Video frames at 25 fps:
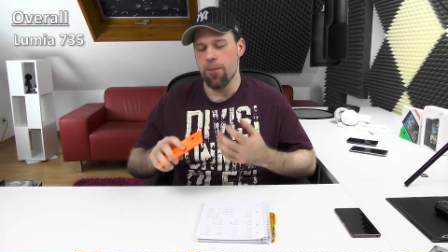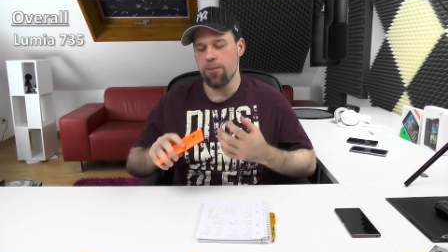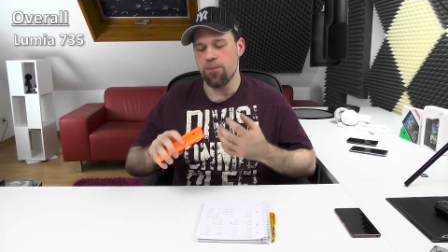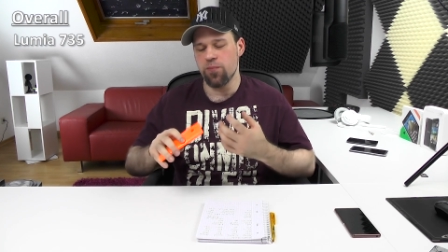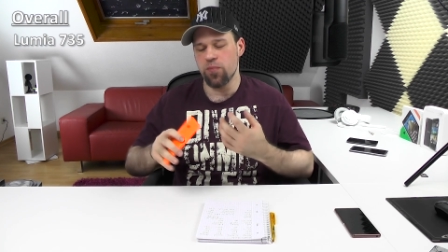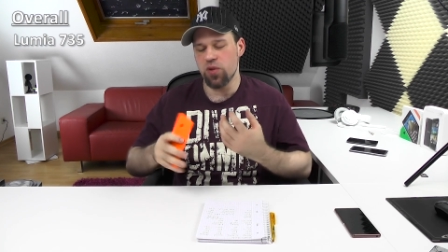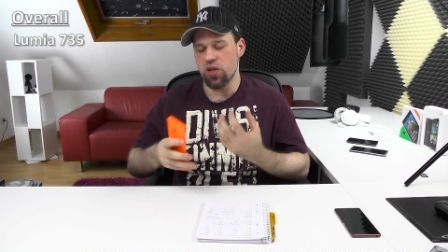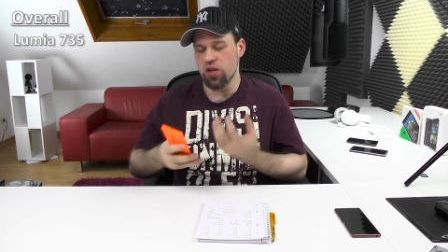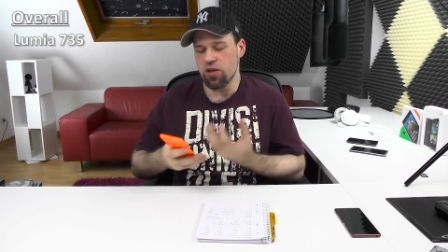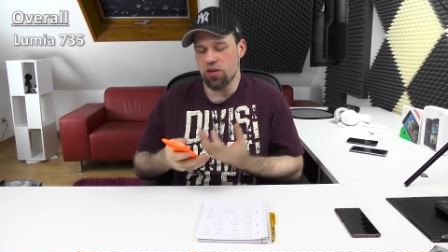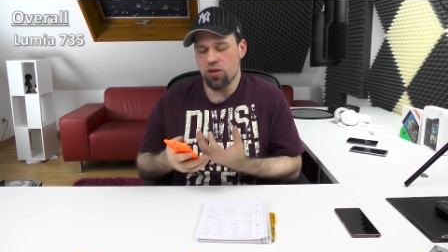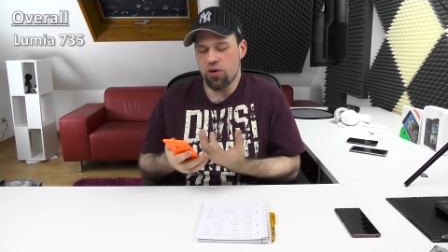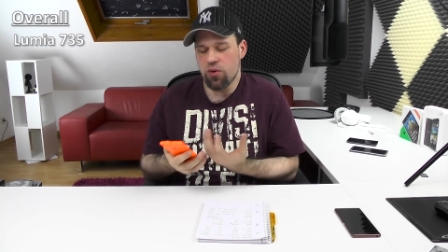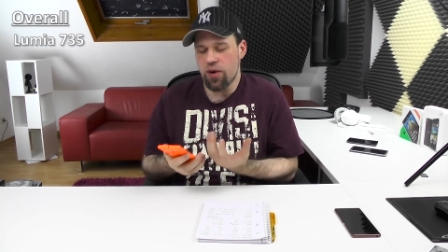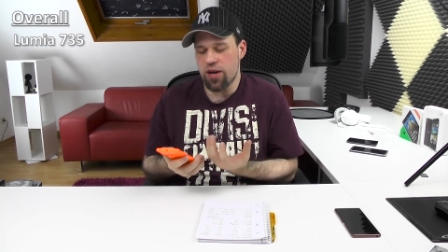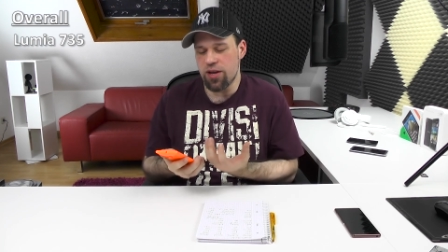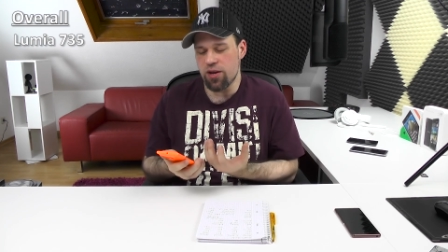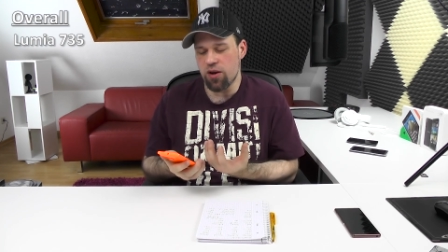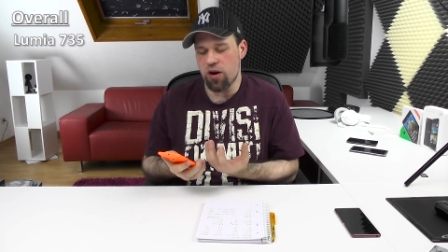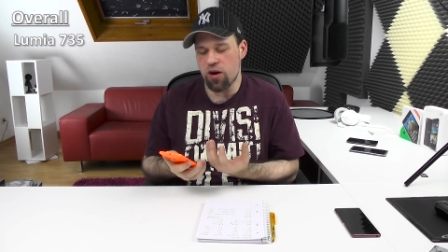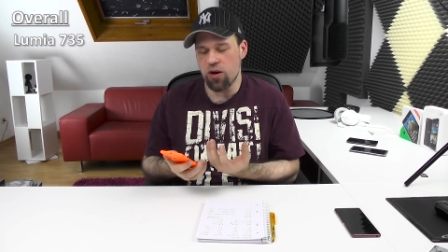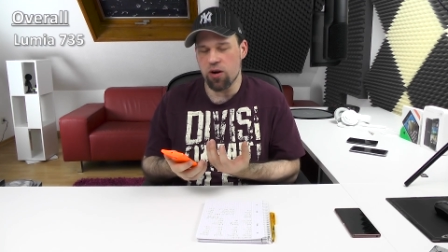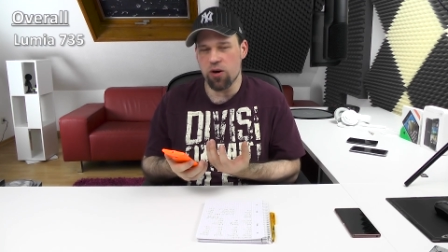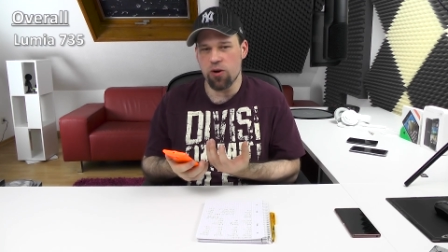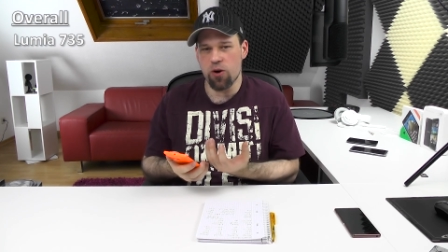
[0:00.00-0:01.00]
the great
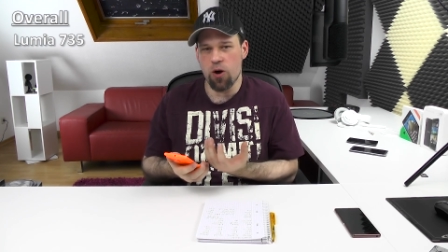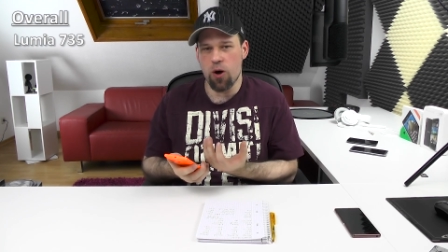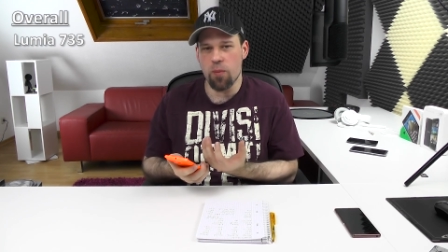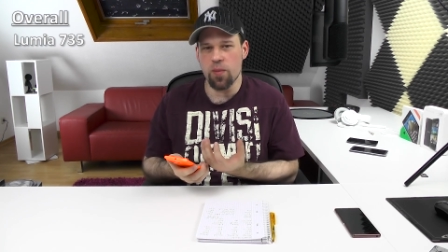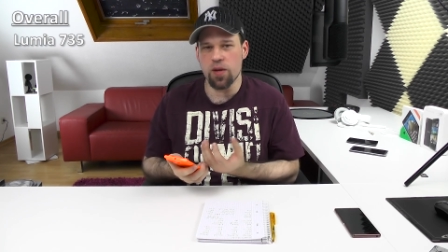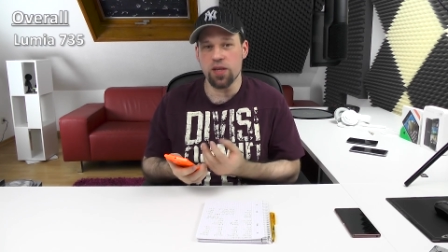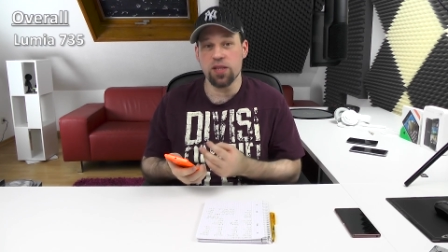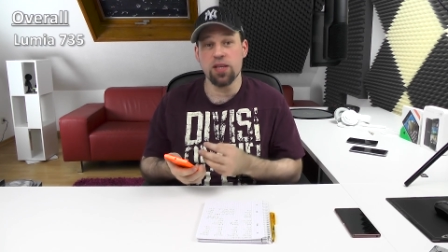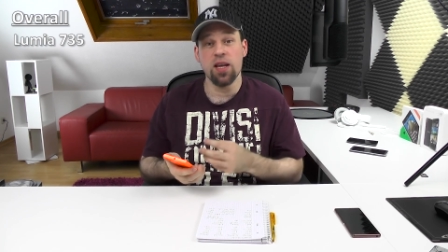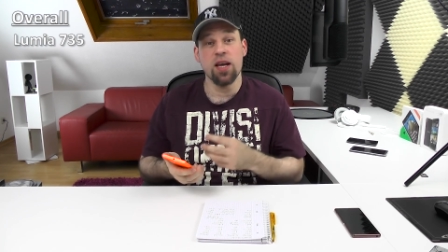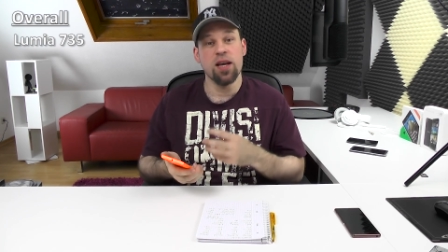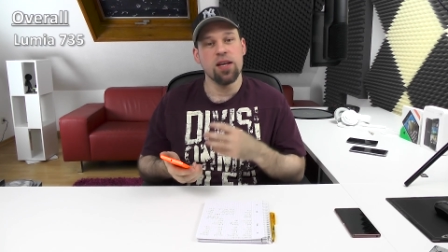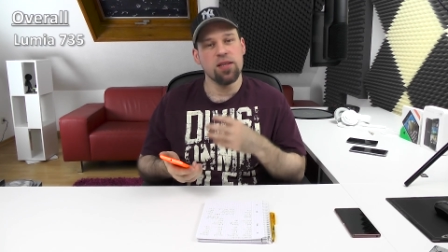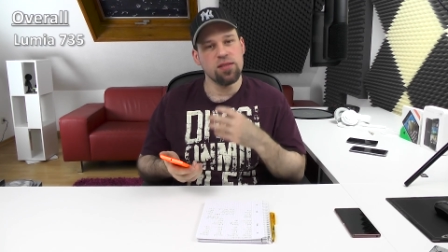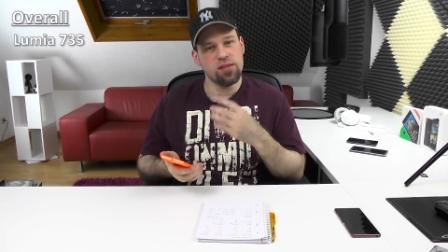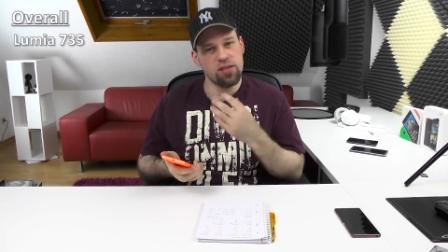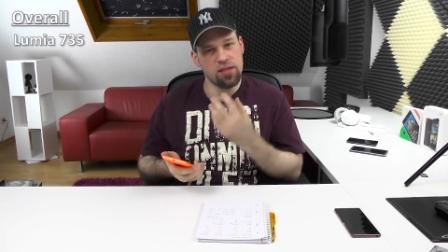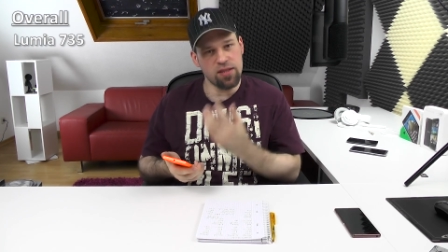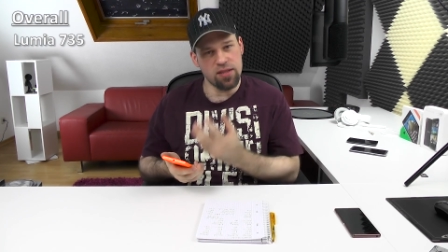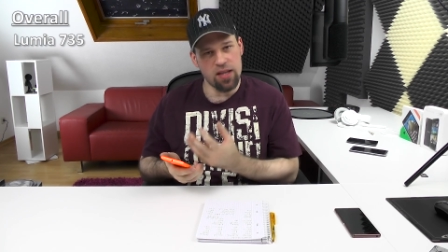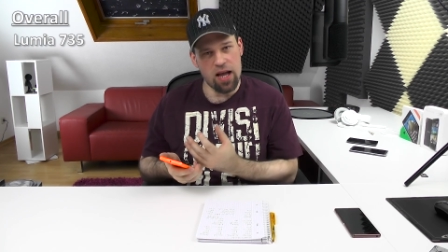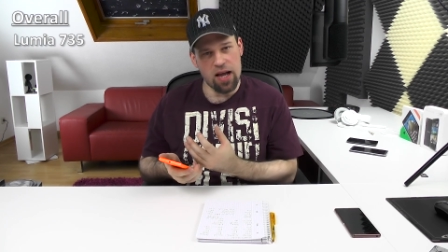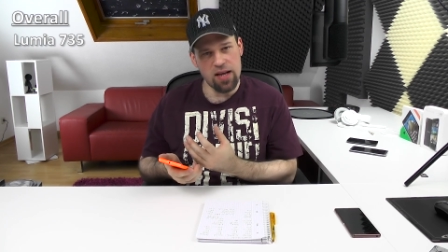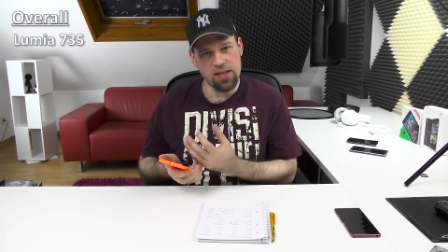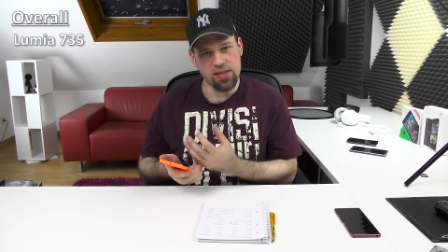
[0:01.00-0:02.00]
ergonomics, the
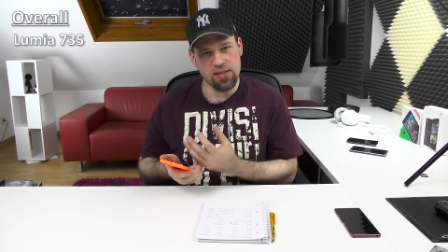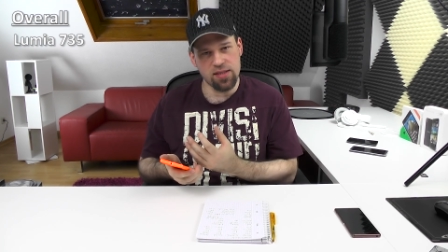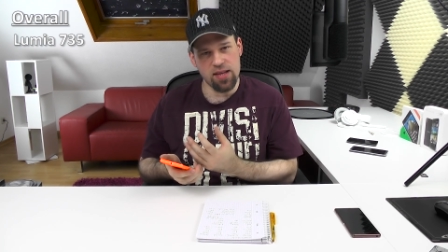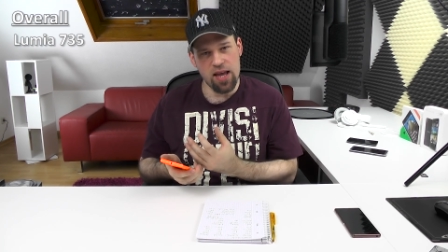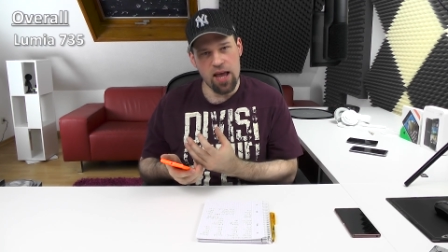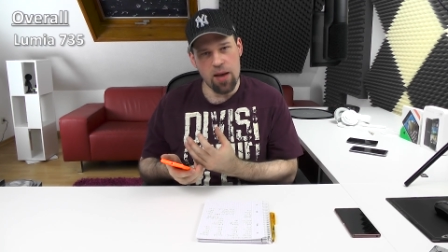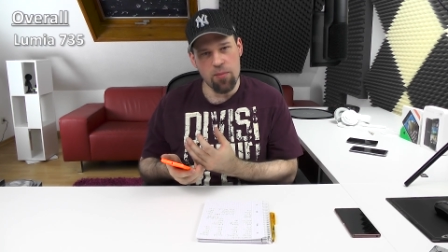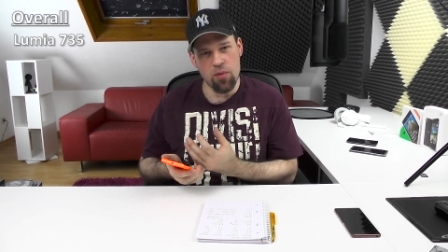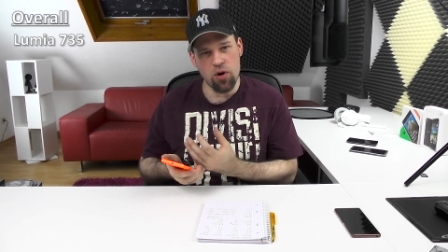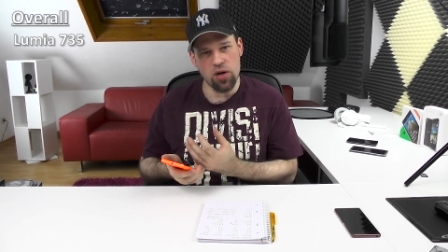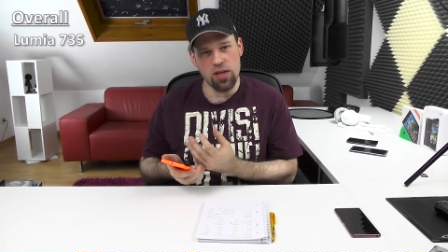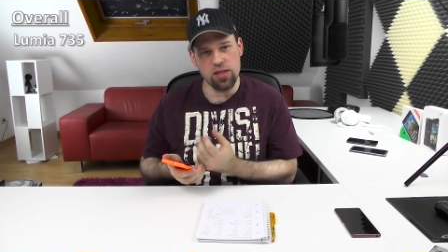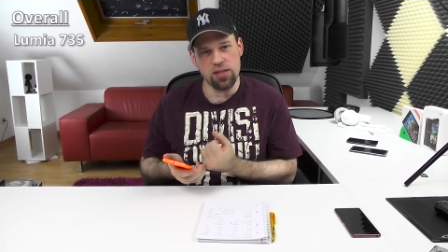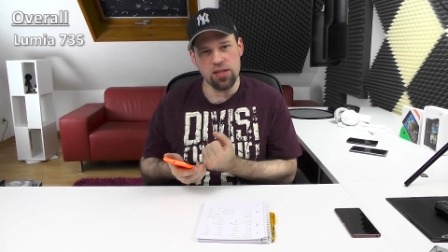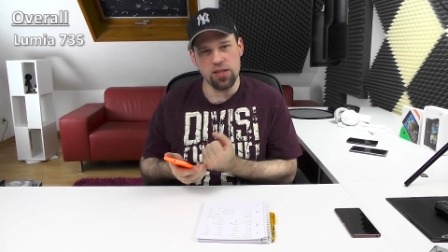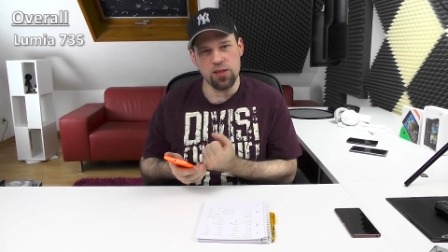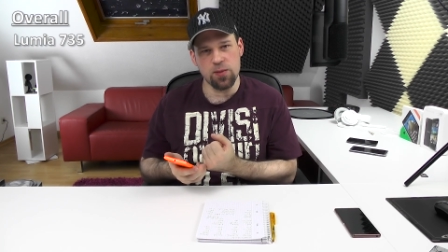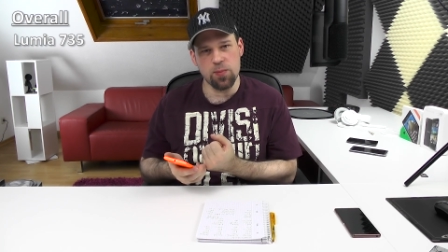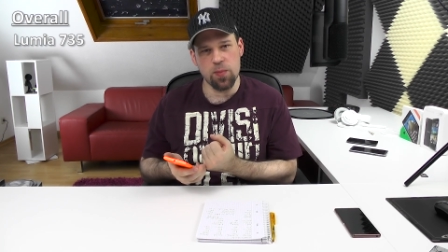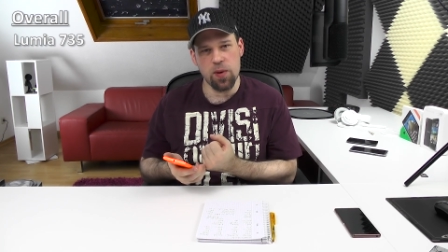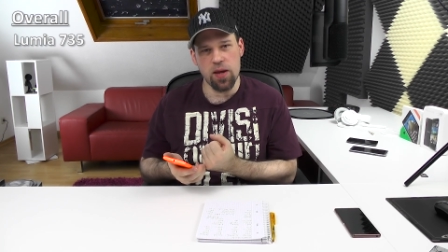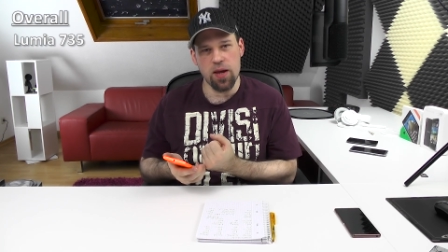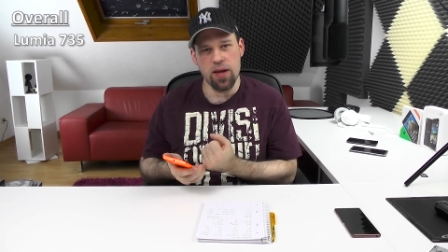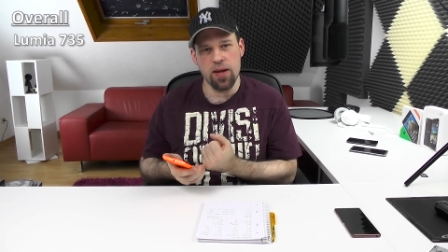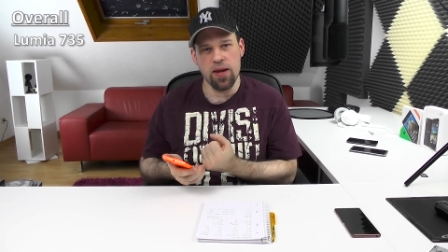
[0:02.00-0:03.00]
nice AMOLED
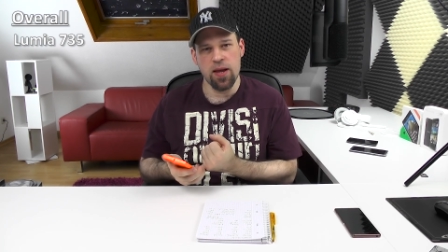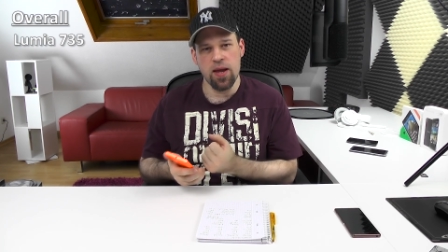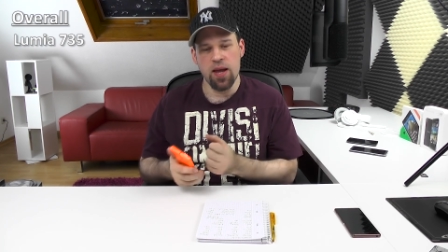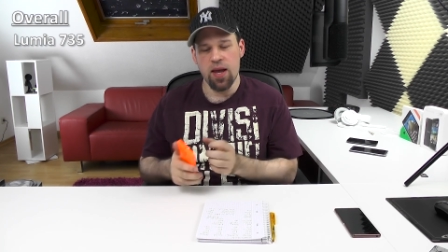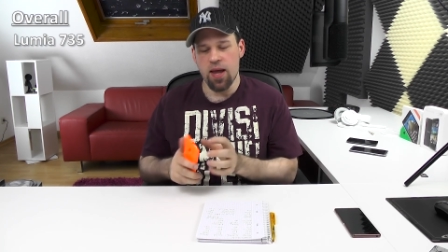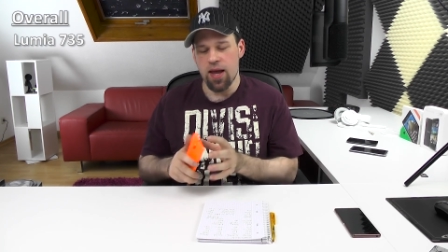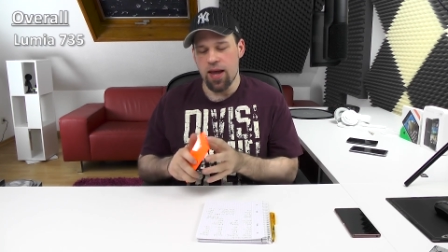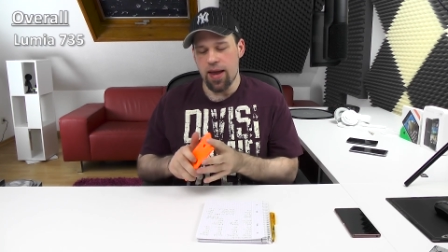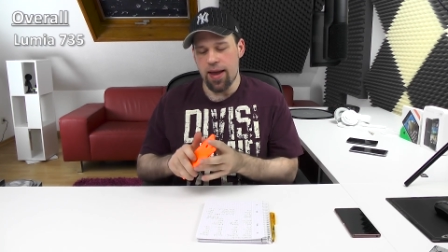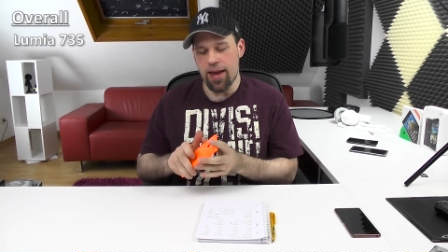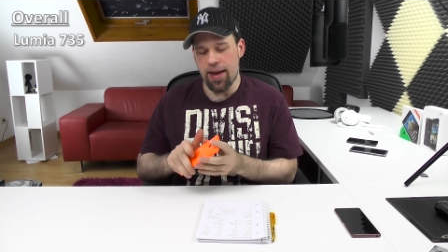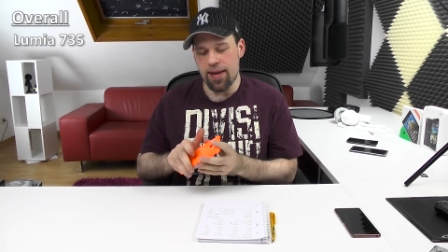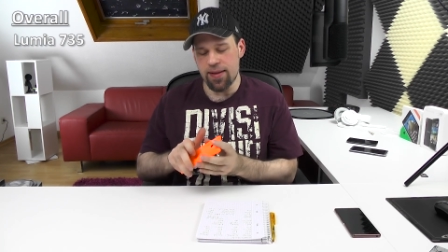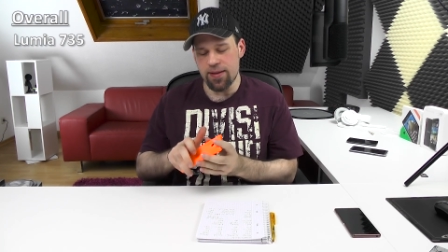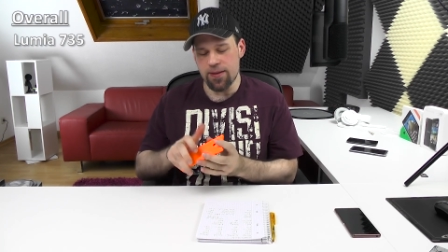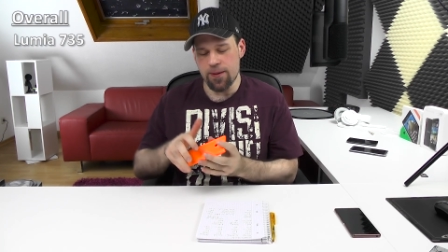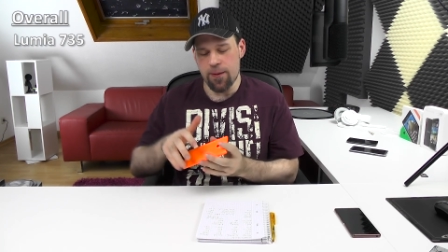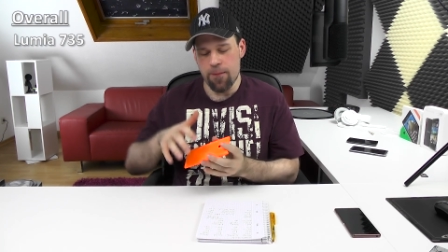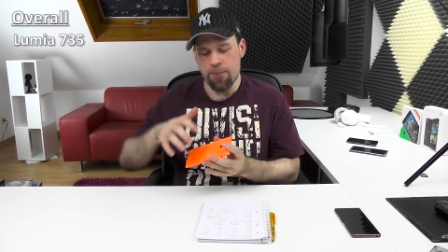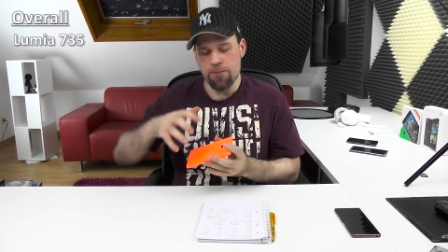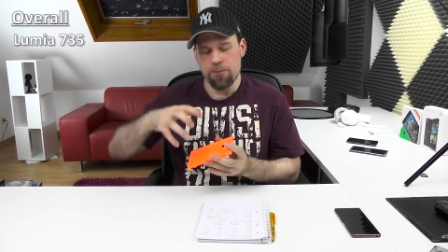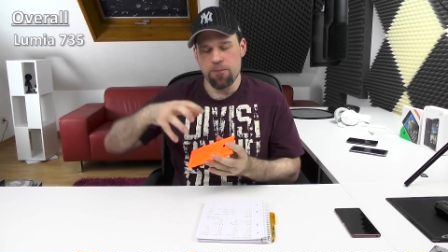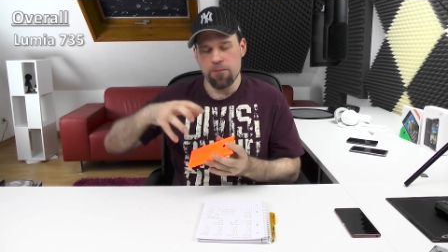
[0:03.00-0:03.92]
display, and